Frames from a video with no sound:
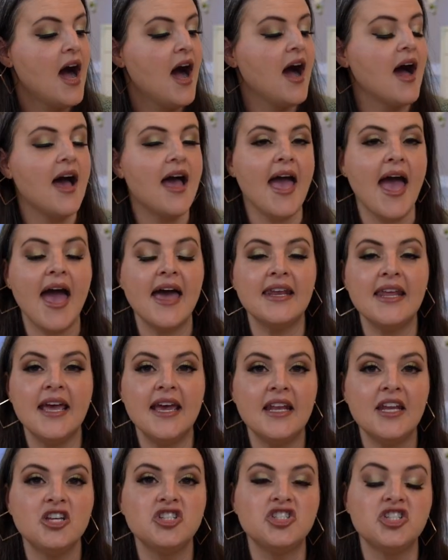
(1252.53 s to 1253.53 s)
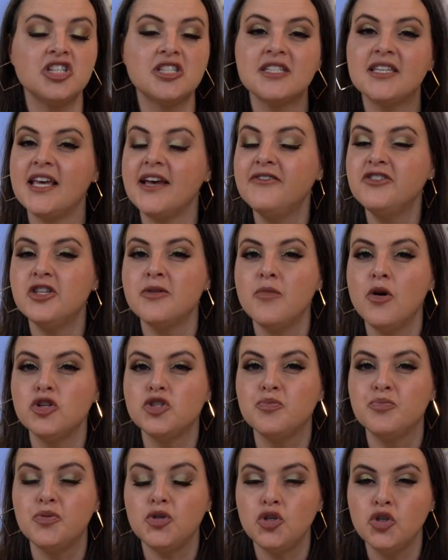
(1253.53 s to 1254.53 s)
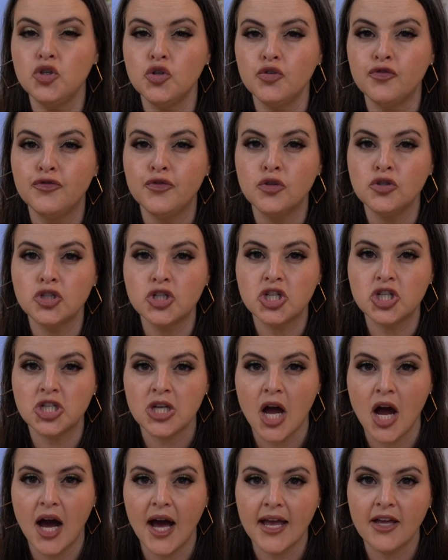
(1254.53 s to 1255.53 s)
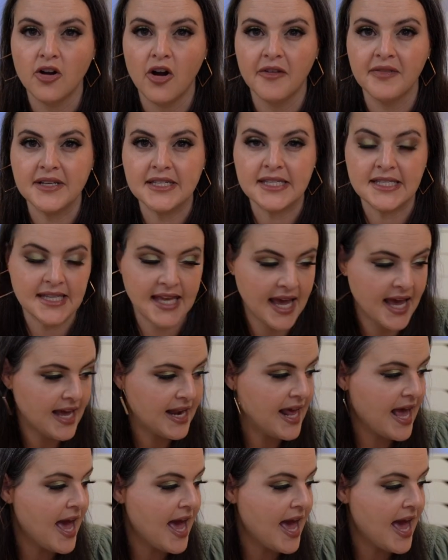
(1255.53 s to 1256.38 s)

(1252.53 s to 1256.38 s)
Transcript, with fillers: And it just gives the most beautiful shine on the skin.